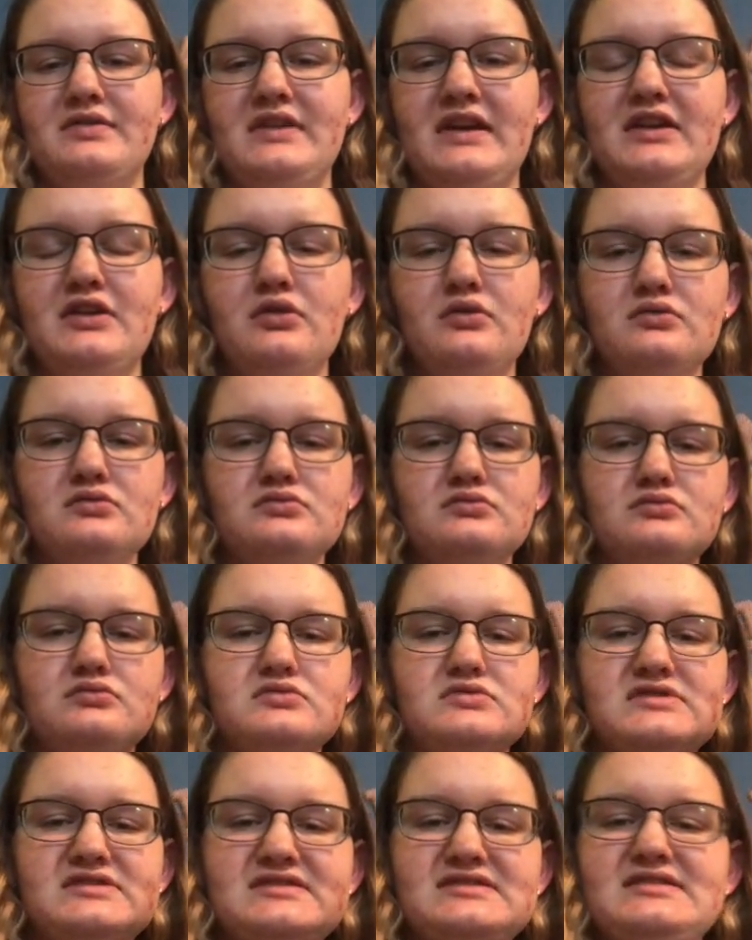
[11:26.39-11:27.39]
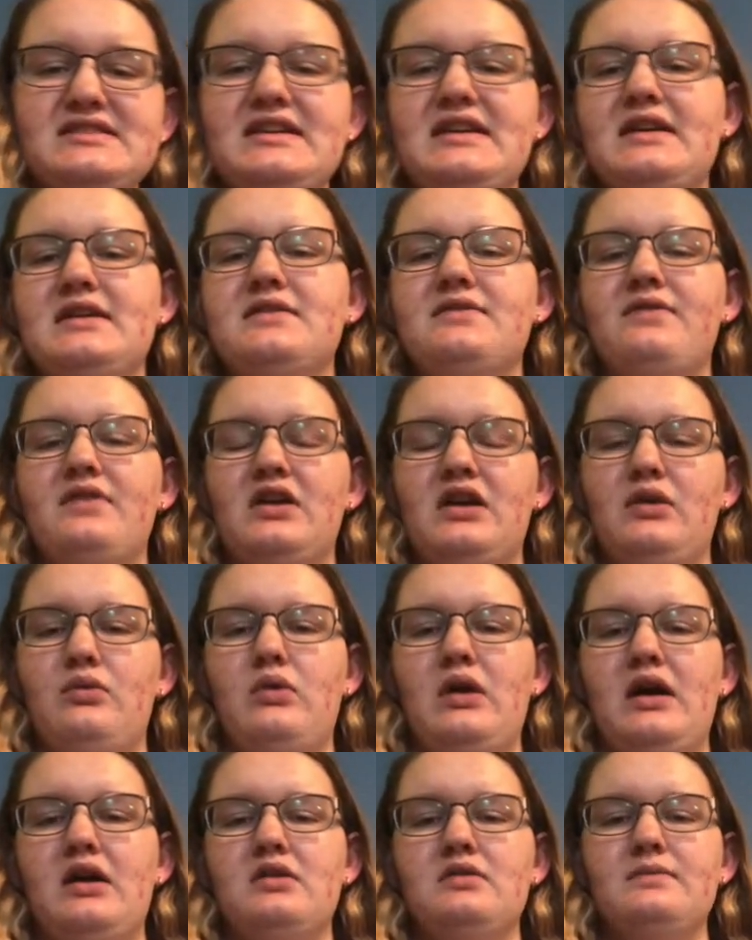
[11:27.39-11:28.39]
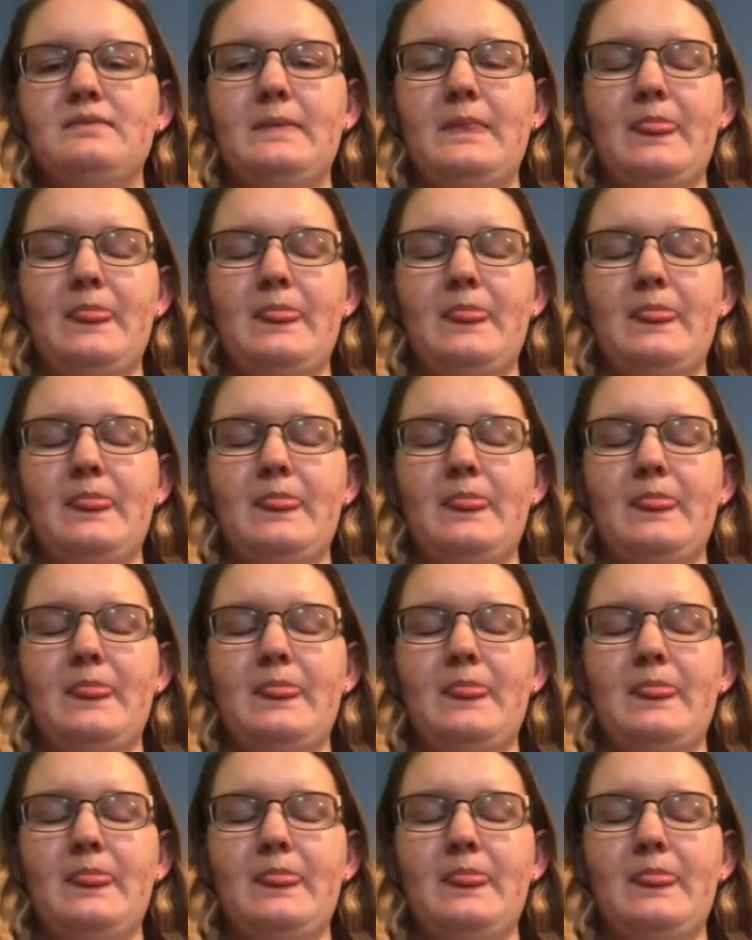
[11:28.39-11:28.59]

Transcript: They don't see it very well.